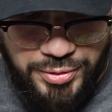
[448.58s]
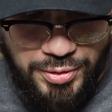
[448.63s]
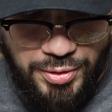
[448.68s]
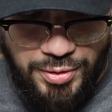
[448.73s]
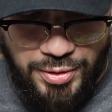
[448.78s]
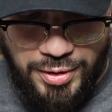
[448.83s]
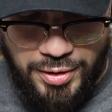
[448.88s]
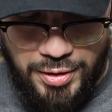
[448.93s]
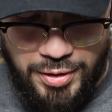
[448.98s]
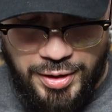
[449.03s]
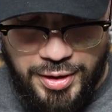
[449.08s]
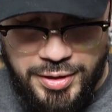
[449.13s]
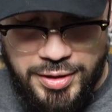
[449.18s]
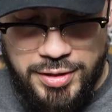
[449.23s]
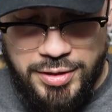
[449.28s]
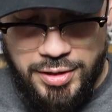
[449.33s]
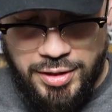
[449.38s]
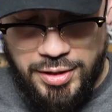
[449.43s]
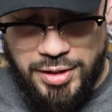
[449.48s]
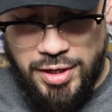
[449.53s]
soda though. This
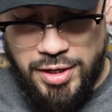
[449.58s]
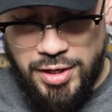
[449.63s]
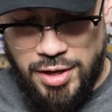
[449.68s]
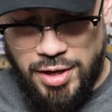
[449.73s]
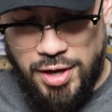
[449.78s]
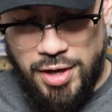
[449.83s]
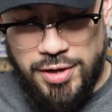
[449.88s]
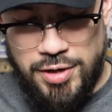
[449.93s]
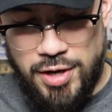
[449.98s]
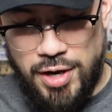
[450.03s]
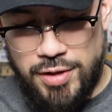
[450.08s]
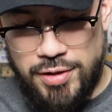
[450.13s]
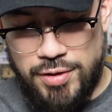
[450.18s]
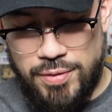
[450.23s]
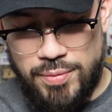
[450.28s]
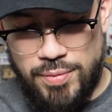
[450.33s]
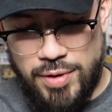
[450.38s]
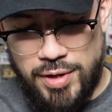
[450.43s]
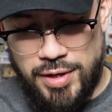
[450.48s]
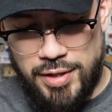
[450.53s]
is
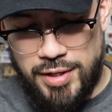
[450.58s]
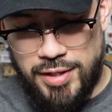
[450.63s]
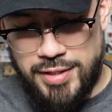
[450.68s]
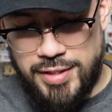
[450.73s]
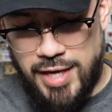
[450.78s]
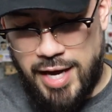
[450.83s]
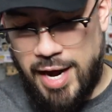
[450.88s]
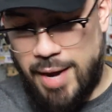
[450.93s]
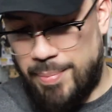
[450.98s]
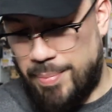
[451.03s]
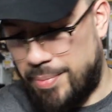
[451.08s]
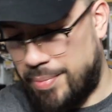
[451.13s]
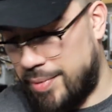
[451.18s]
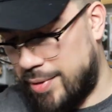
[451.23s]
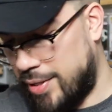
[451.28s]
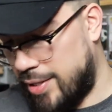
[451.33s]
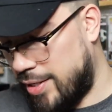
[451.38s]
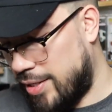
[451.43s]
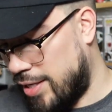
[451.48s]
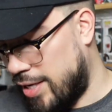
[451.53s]
another one of the top
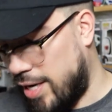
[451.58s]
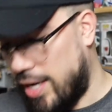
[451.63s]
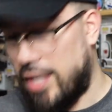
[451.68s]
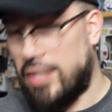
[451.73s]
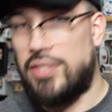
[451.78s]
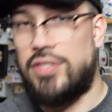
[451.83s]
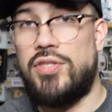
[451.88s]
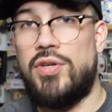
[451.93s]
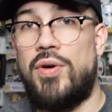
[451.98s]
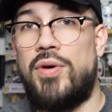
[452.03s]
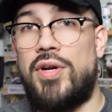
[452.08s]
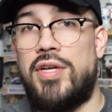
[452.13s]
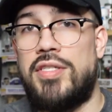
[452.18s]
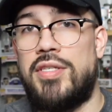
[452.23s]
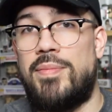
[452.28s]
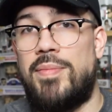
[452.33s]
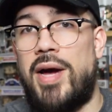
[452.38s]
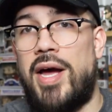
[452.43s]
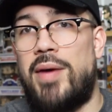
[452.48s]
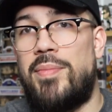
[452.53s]
sodas
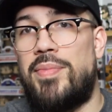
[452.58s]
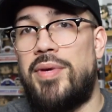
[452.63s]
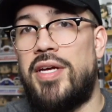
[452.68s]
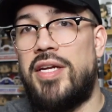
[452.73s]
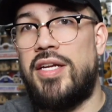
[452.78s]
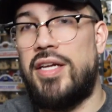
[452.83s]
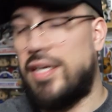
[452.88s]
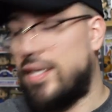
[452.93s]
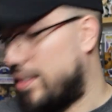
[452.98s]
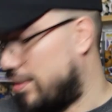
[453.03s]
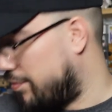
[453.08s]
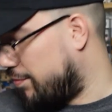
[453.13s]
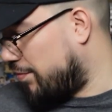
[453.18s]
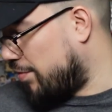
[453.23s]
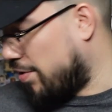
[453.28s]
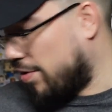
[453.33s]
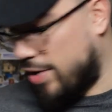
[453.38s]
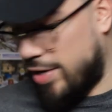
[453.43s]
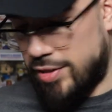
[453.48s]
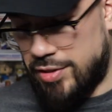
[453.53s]
in my opinion, as
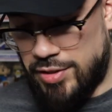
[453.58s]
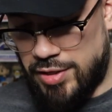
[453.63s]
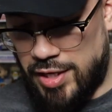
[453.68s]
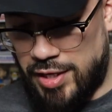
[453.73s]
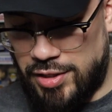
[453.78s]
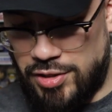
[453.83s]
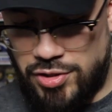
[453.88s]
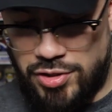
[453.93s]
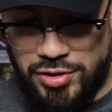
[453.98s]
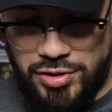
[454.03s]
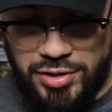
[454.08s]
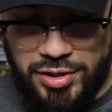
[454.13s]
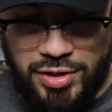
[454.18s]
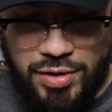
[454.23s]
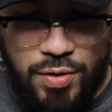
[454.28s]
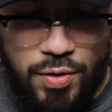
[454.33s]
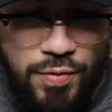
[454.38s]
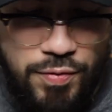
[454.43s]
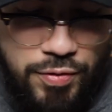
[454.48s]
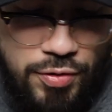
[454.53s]
far as like just the
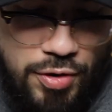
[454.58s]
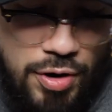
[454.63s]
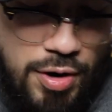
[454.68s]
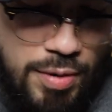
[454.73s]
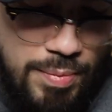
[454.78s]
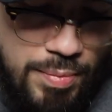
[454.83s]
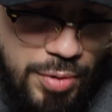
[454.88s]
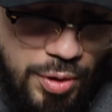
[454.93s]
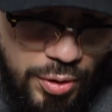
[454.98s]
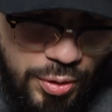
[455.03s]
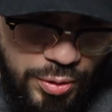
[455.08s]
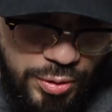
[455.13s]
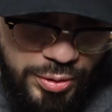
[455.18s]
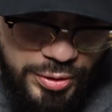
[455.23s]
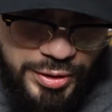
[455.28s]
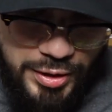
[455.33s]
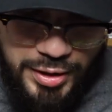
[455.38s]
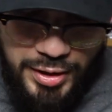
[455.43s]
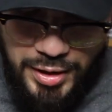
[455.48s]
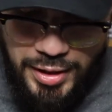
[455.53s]
overall
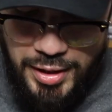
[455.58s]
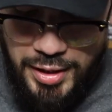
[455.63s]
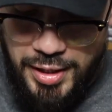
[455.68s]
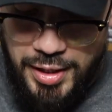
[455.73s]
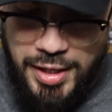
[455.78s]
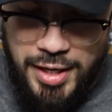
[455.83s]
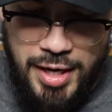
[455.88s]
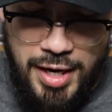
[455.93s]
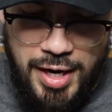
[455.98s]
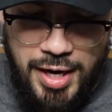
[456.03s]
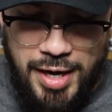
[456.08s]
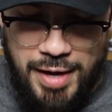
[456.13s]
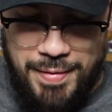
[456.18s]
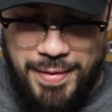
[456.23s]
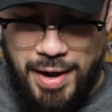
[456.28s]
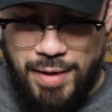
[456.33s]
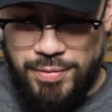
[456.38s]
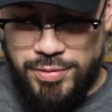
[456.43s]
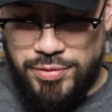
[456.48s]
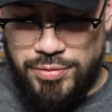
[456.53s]
mold.
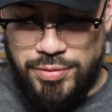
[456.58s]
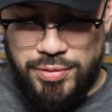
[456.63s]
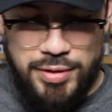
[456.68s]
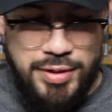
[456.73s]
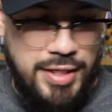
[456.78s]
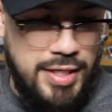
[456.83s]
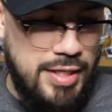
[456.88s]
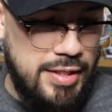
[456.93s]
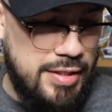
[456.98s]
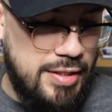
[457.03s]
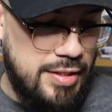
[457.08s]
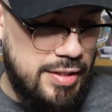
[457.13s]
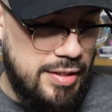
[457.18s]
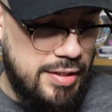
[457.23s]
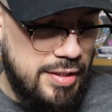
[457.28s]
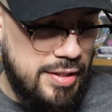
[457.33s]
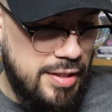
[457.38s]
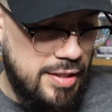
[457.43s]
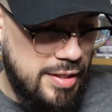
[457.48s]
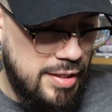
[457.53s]
That was
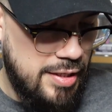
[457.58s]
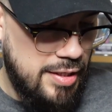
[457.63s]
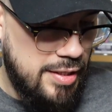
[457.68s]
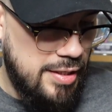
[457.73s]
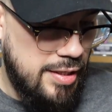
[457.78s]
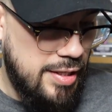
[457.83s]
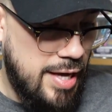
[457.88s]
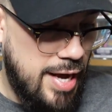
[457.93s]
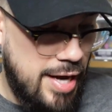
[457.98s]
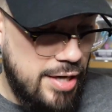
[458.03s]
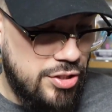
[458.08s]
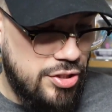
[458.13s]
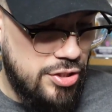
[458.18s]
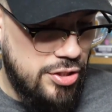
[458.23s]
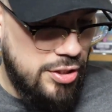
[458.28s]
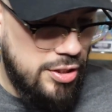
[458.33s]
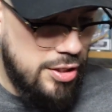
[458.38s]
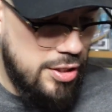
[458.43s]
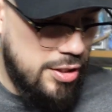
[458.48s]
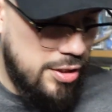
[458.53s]
released
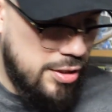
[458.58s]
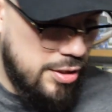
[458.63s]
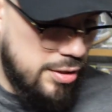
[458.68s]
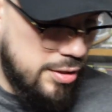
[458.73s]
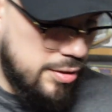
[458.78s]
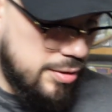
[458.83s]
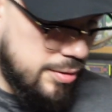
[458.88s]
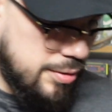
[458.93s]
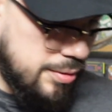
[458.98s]
last year,